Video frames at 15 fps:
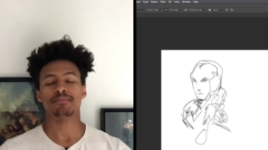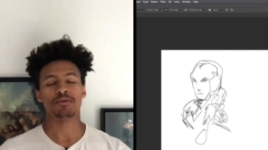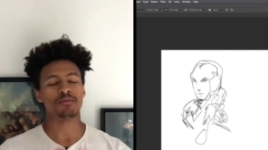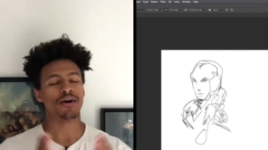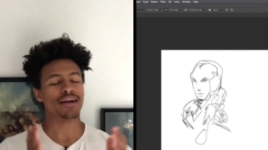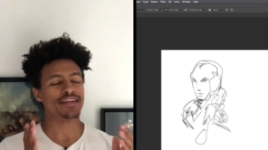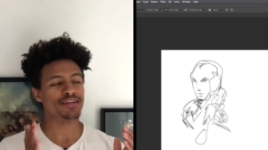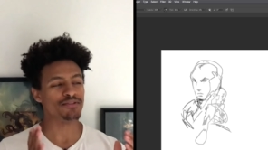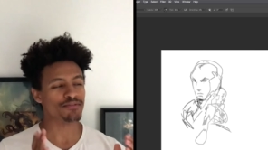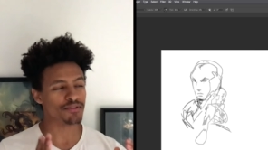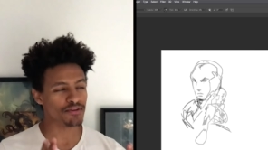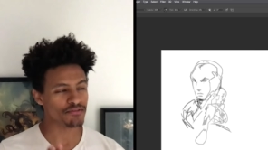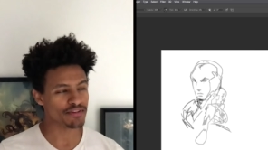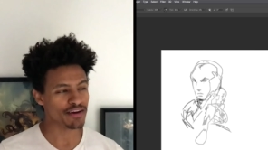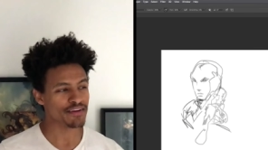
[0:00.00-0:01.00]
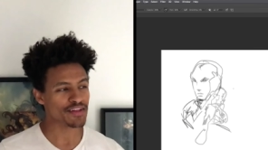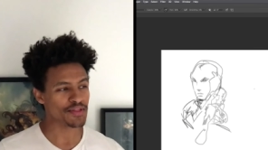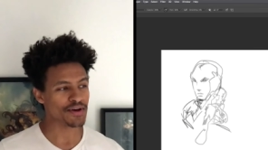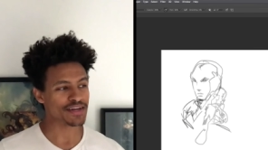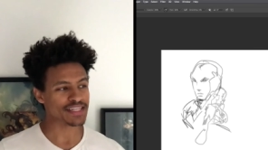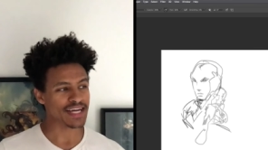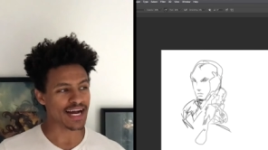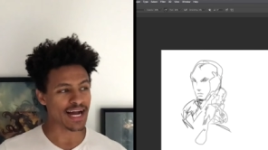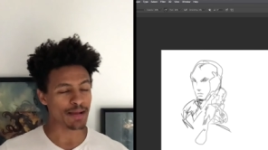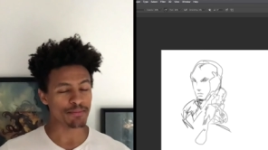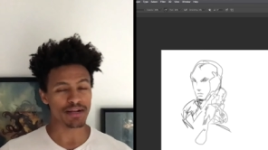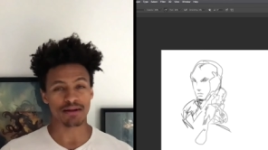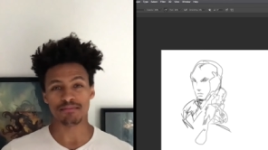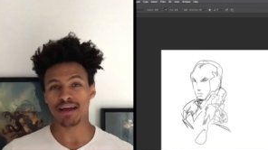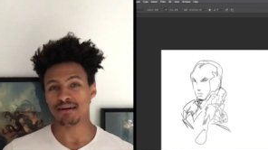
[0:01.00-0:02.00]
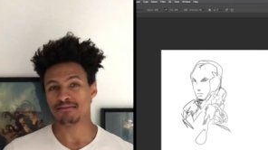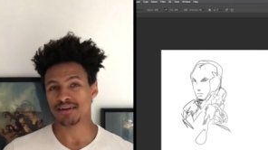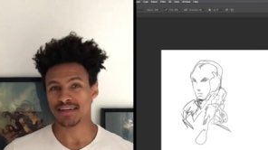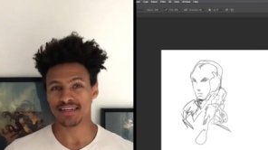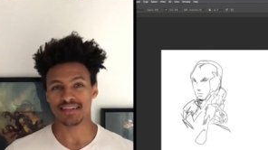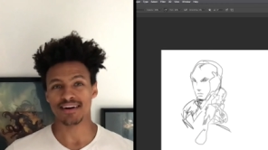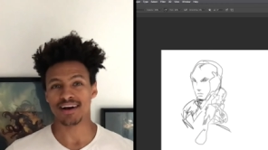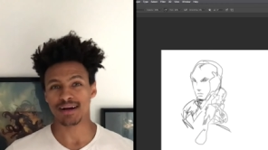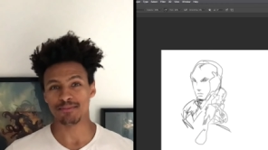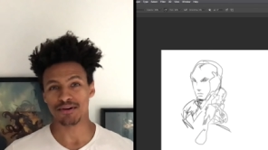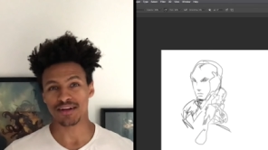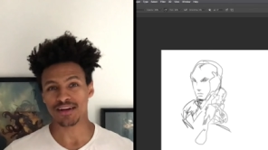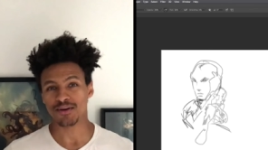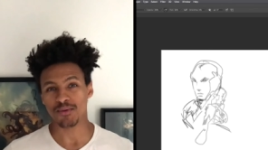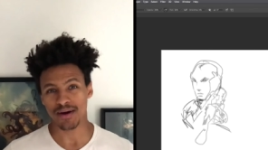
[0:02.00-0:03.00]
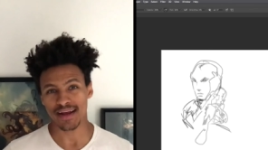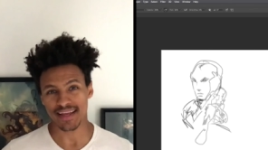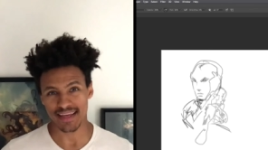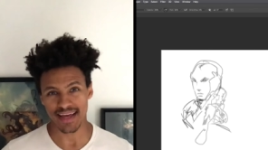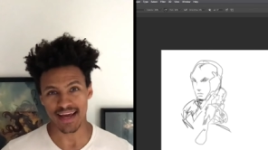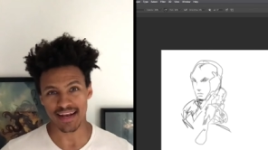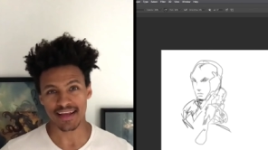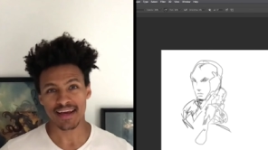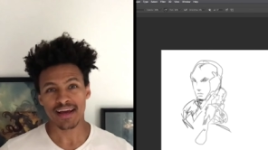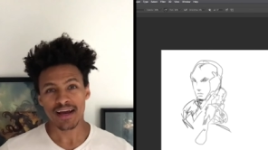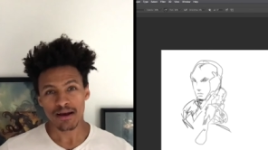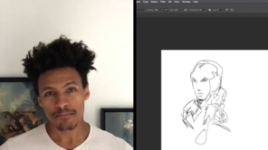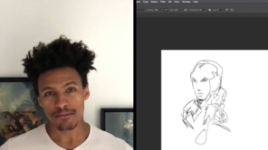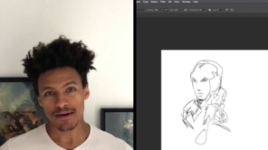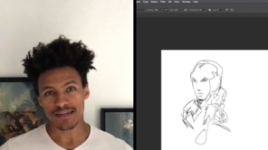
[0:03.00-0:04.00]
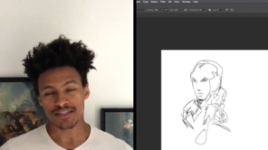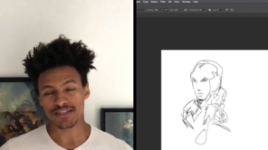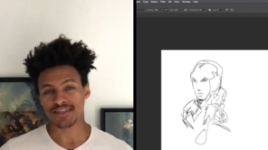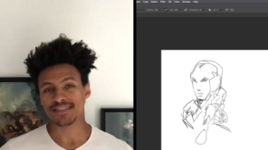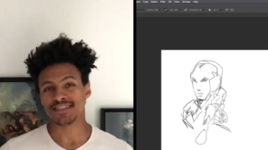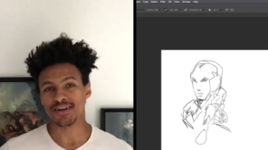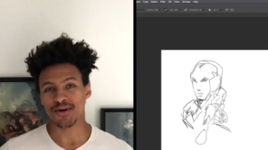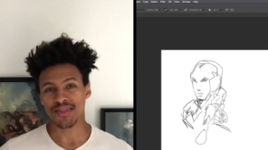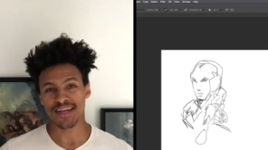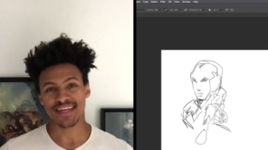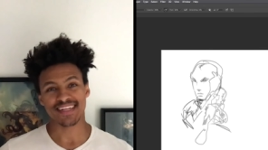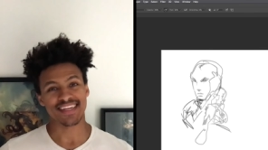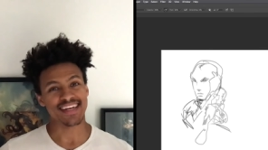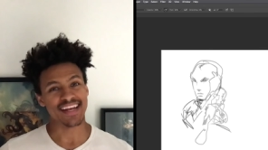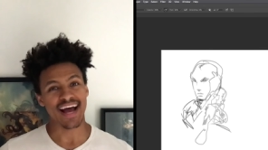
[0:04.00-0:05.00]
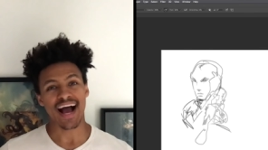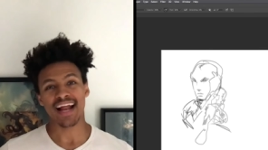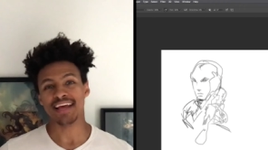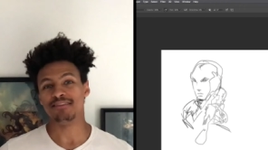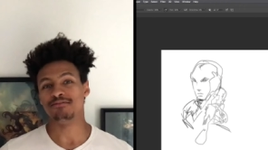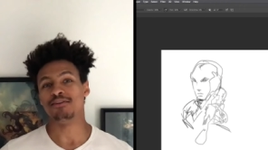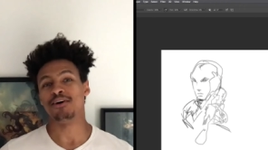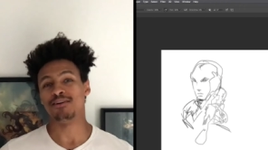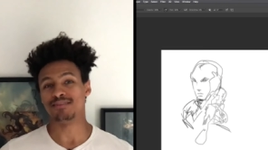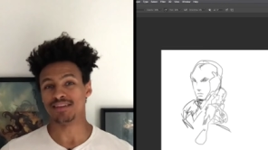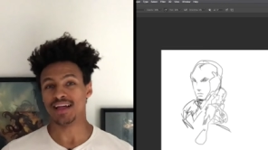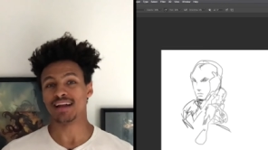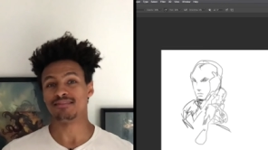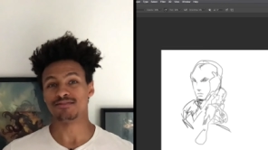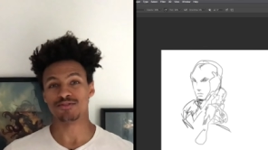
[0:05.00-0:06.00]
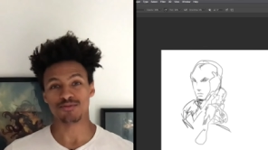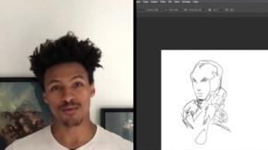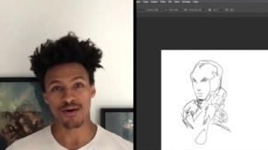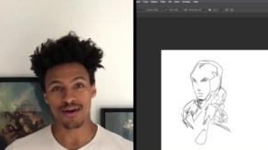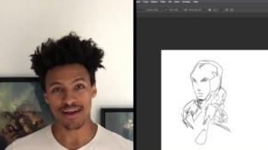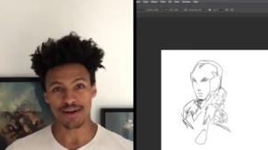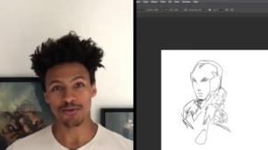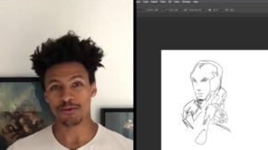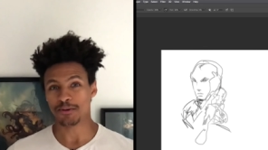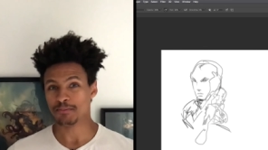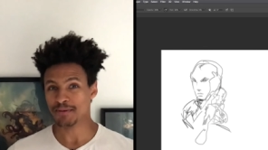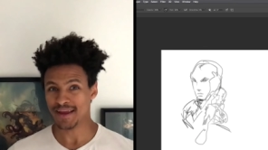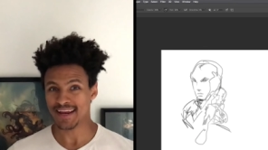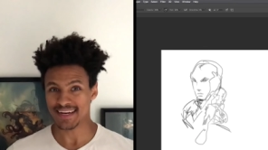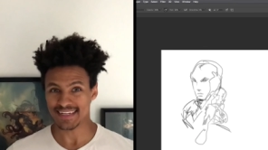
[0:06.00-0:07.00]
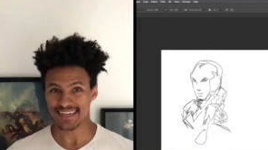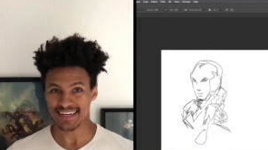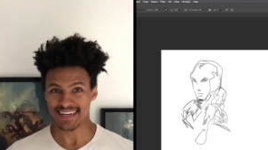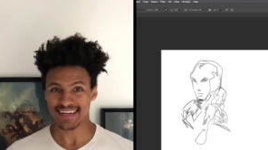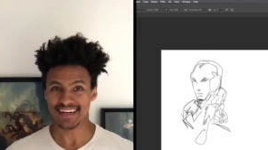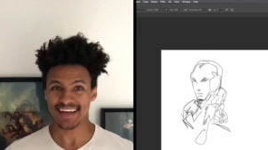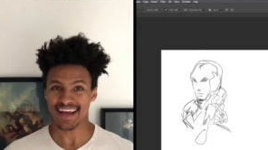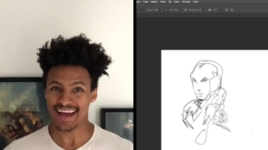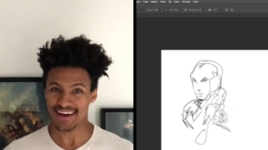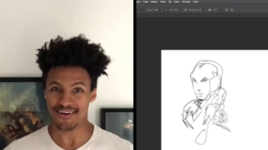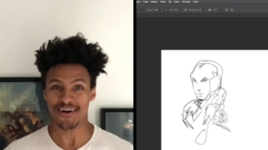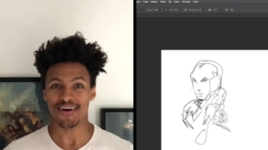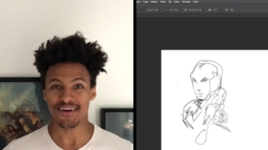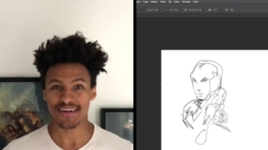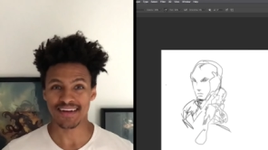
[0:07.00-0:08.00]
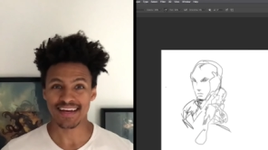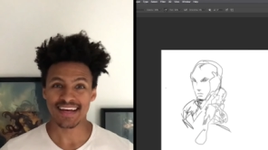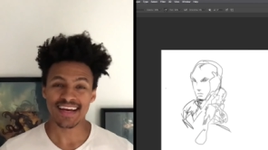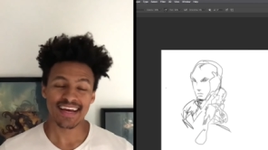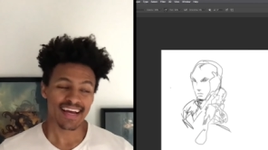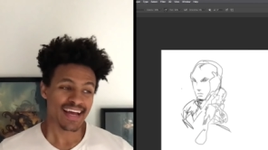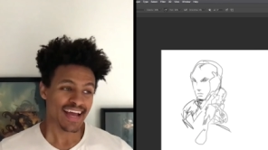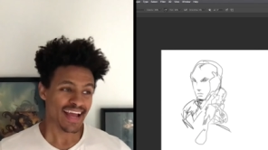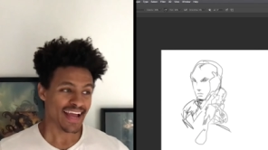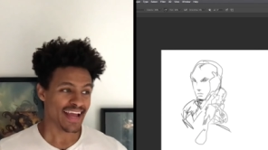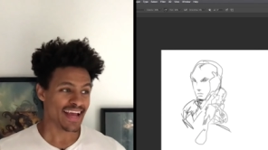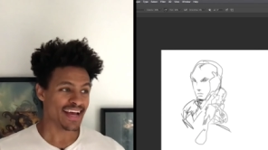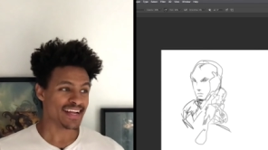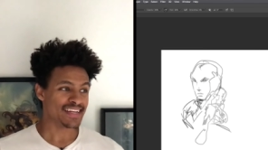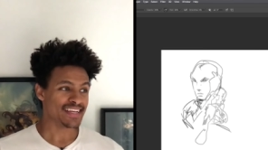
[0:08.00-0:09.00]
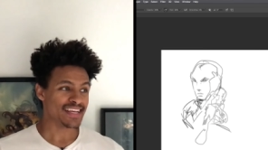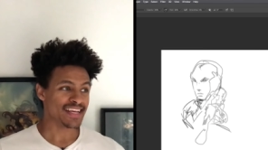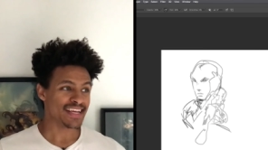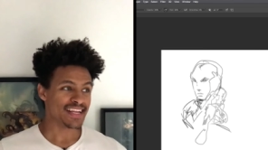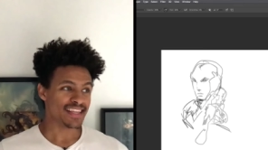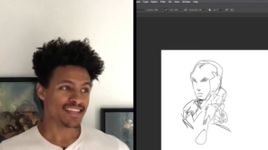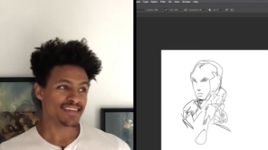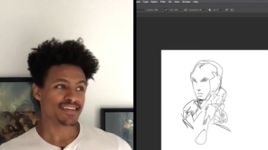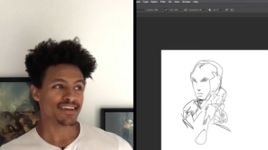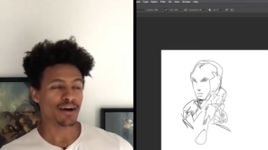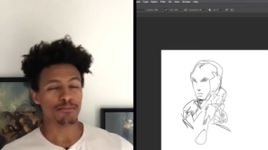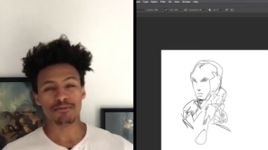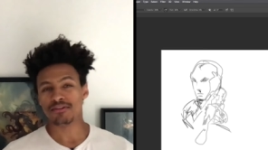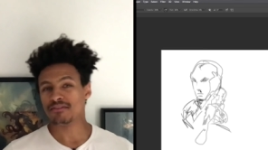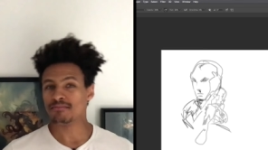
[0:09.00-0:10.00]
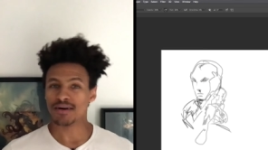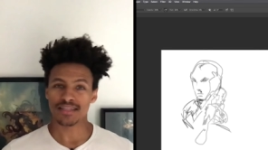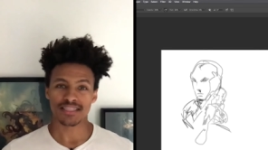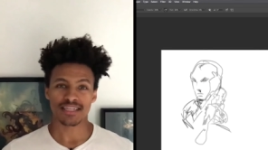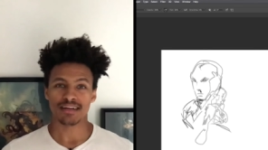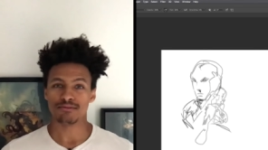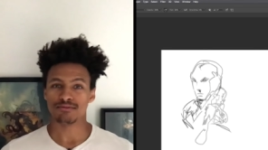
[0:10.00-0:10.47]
I've been wanting to do for a very long time and I'm not ready to talk about it quite yet, but just know that it did not involve a lot of drawing or painting at all. And in the couple of months that